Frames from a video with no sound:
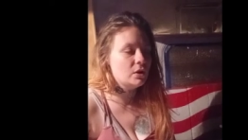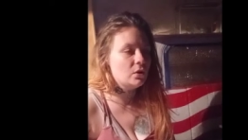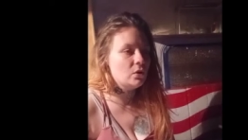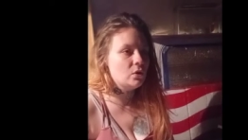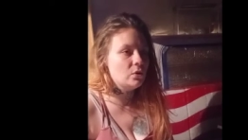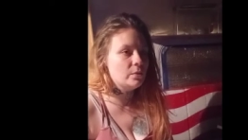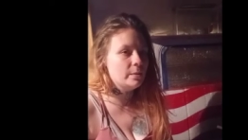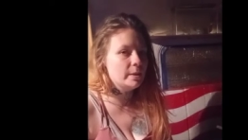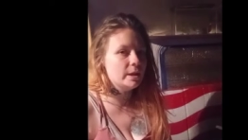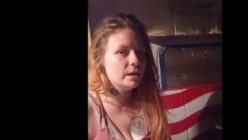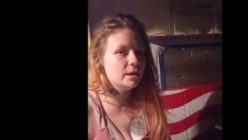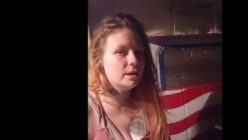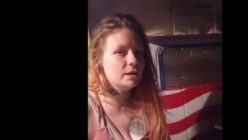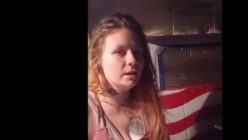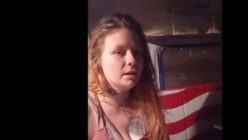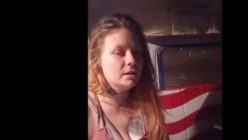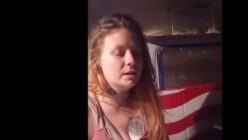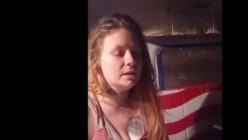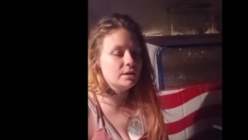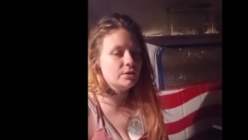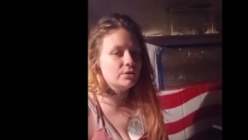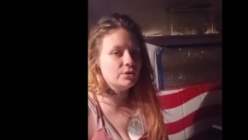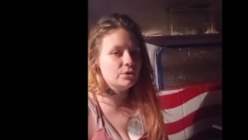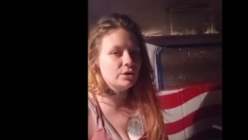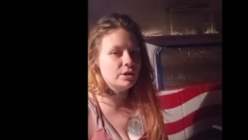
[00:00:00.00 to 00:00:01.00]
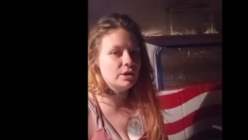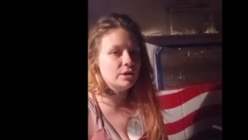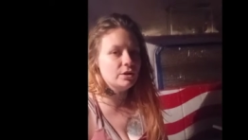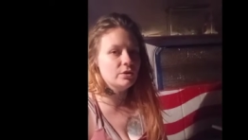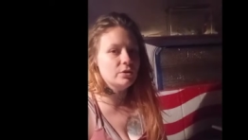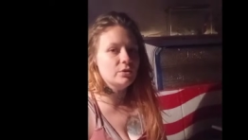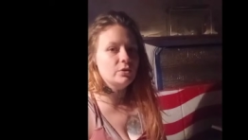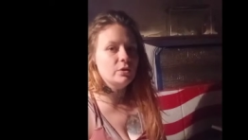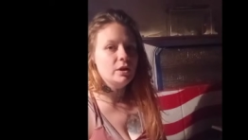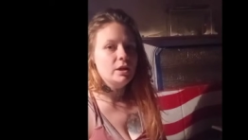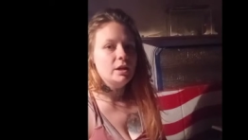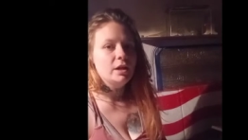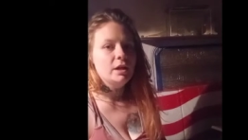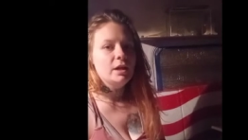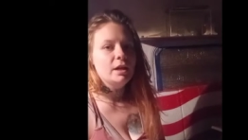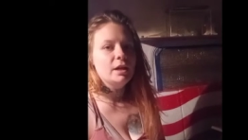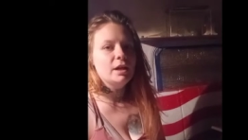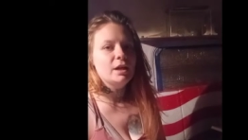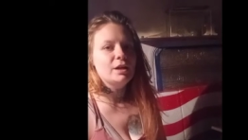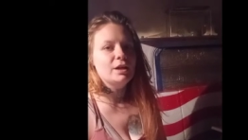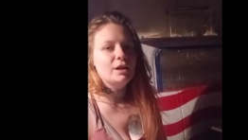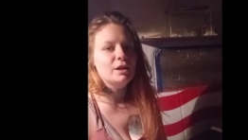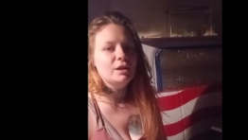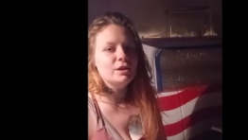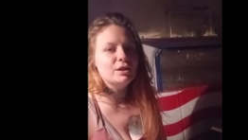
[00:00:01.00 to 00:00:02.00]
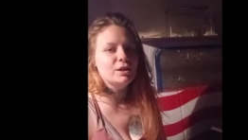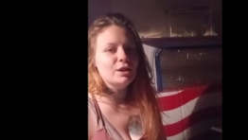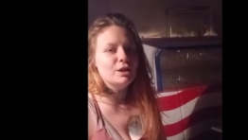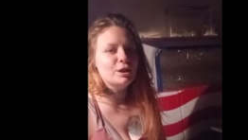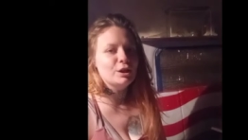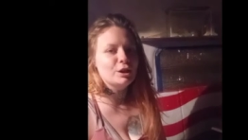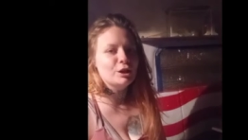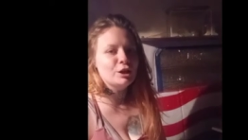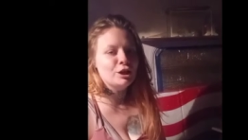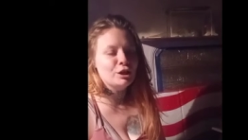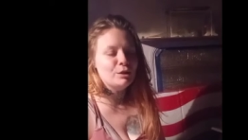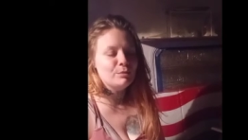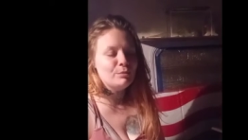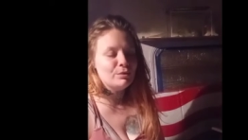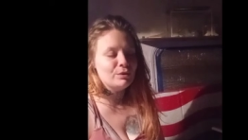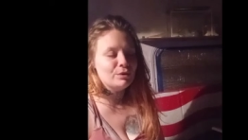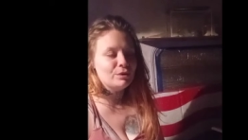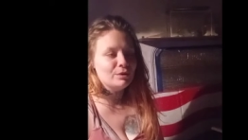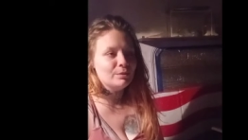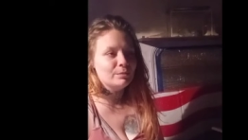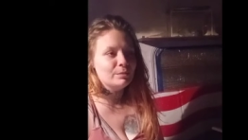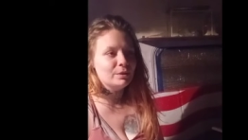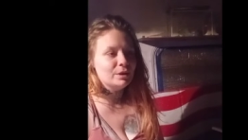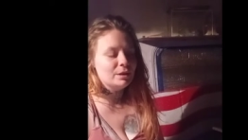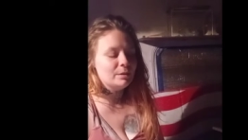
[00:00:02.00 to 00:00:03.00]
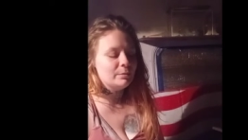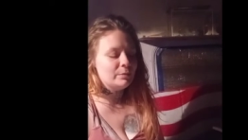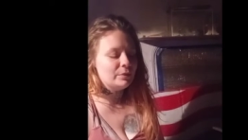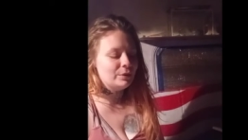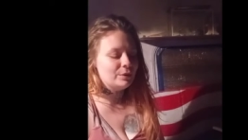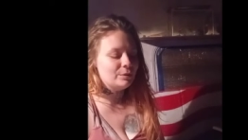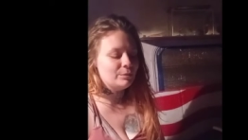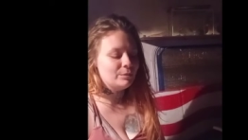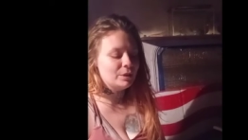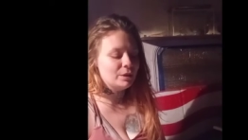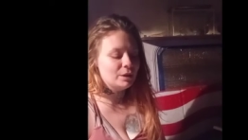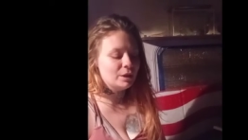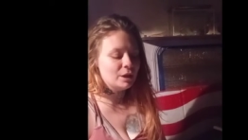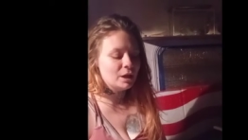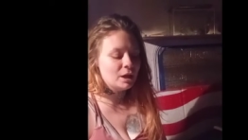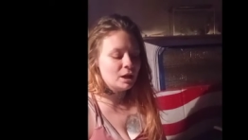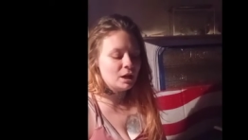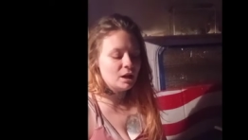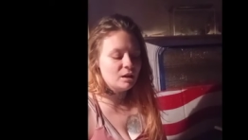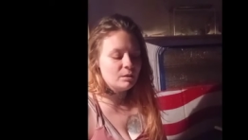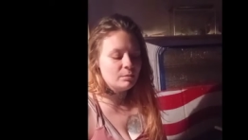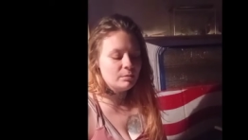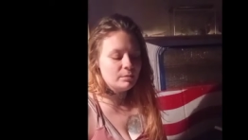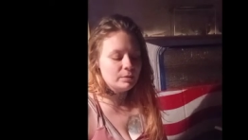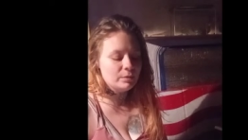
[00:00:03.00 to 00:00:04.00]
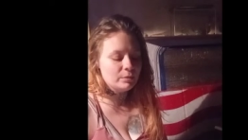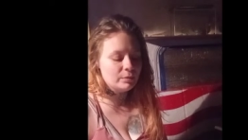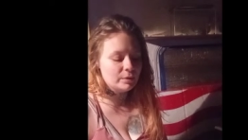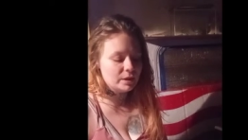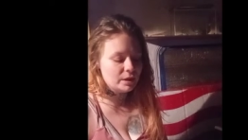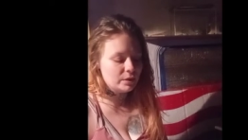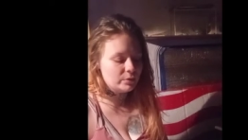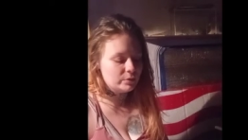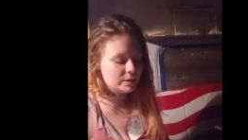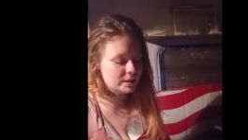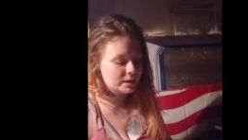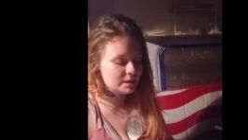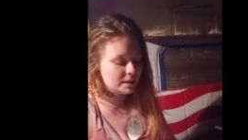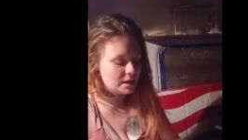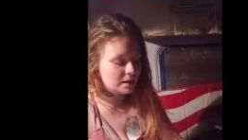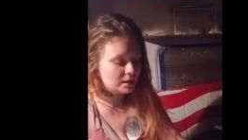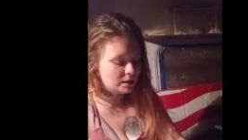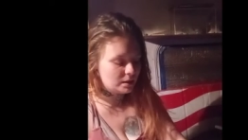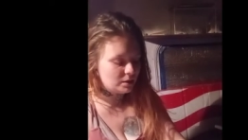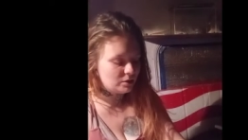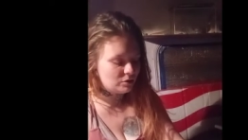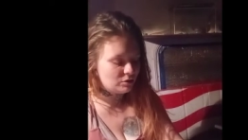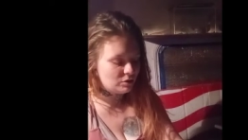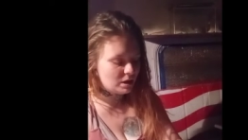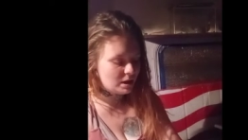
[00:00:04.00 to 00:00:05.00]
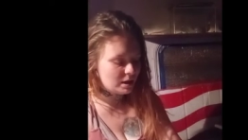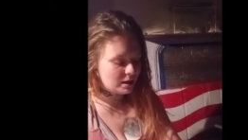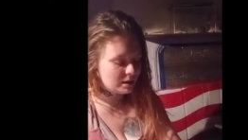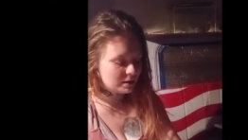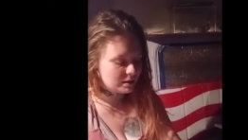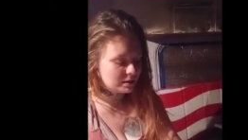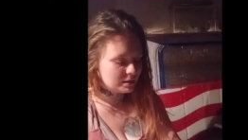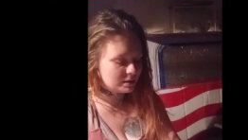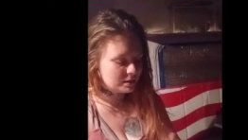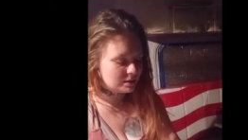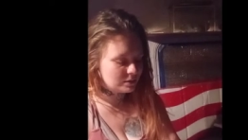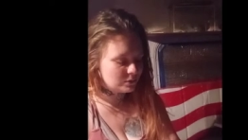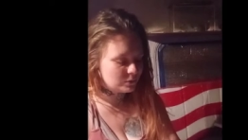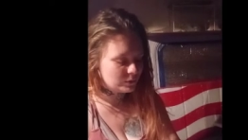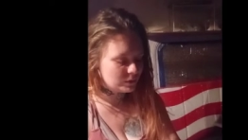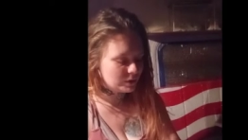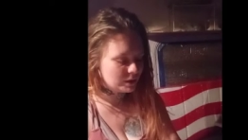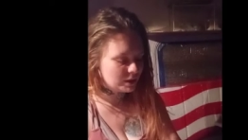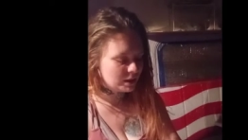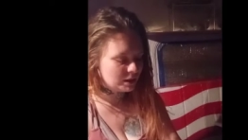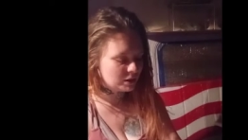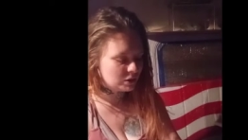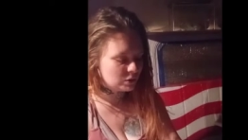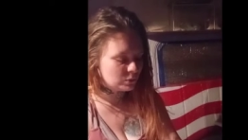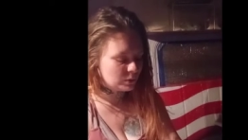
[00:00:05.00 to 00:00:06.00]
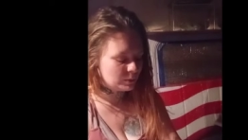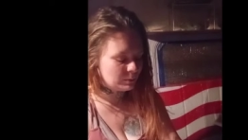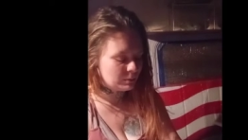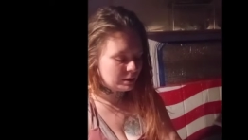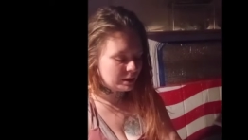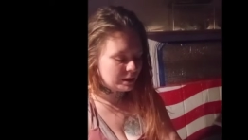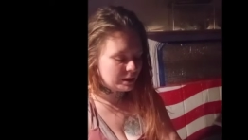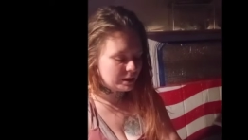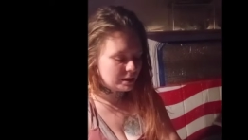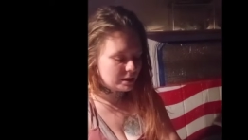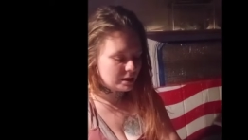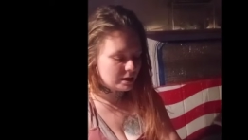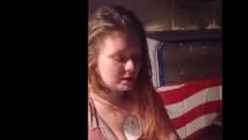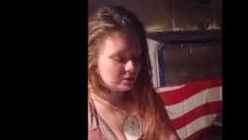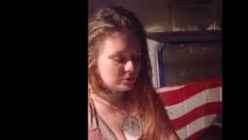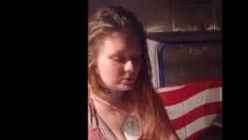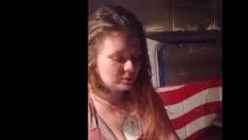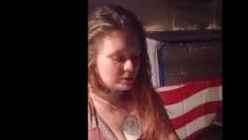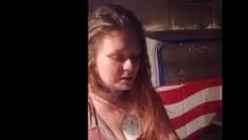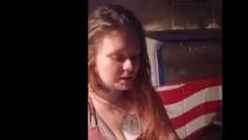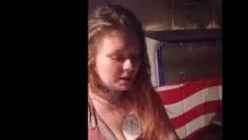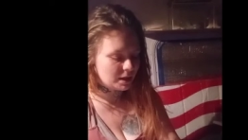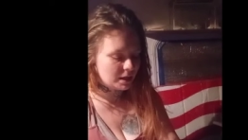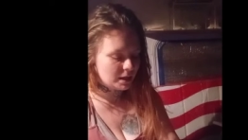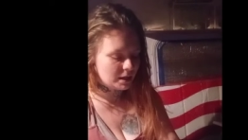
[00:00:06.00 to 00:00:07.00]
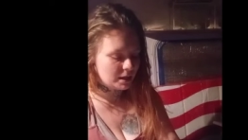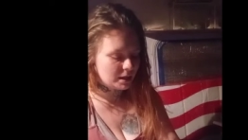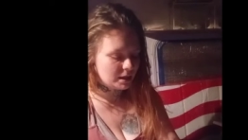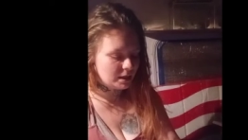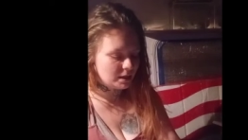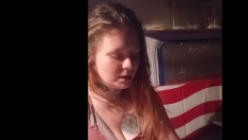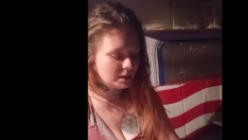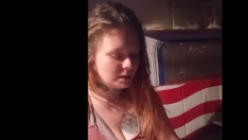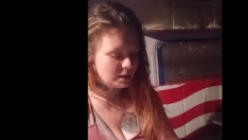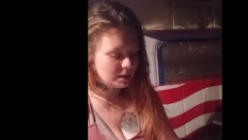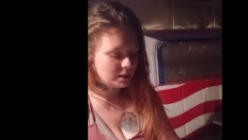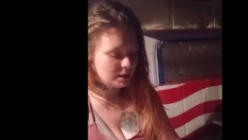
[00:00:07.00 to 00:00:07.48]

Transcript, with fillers: like, oh my goodness, these are cute. And I started keeping them, and I put them in a cup when I was stacking rocks when the kids were playing out one day.